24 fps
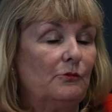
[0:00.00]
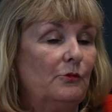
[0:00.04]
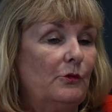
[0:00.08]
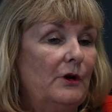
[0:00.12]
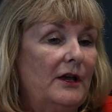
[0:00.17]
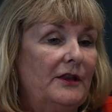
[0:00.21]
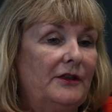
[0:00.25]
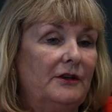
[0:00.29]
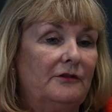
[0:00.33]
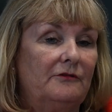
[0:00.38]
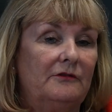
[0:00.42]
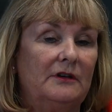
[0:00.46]

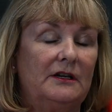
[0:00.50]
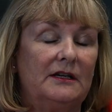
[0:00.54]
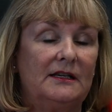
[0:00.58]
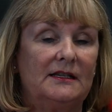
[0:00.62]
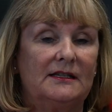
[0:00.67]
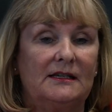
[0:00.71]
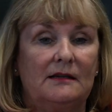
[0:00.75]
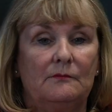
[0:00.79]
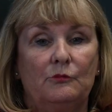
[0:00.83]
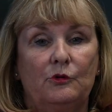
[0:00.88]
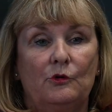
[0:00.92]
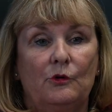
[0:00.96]
whether it
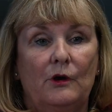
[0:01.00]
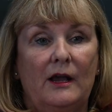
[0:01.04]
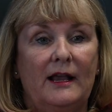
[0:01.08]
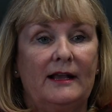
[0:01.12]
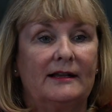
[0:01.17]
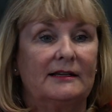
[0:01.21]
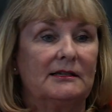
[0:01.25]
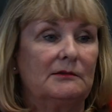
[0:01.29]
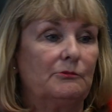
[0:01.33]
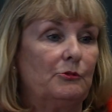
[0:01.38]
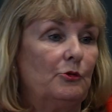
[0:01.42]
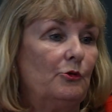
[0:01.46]
is
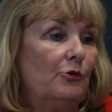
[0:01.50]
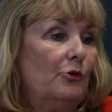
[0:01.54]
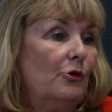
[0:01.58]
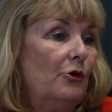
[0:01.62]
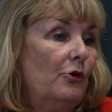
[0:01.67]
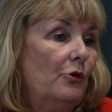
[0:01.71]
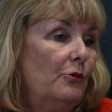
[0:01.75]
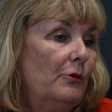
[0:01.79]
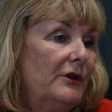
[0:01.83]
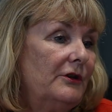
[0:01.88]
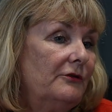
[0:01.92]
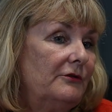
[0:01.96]
import-export
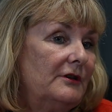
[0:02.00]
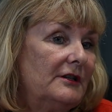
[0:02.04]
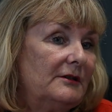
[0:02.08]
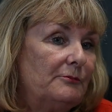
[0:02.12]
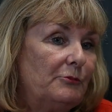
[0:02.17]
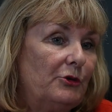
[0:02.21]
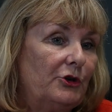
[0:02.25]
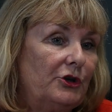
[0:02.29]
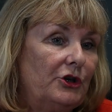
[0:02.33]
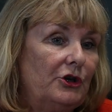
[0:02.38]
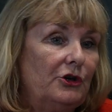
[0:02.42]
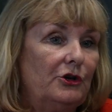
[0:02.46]
or whether it's
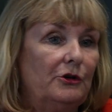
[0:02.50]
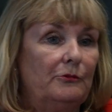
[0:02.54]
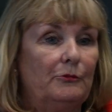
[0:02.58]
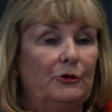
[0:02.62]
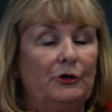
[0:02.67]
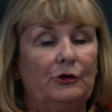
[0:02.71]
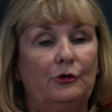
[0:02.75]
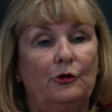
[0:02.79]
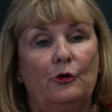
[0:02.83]
procurement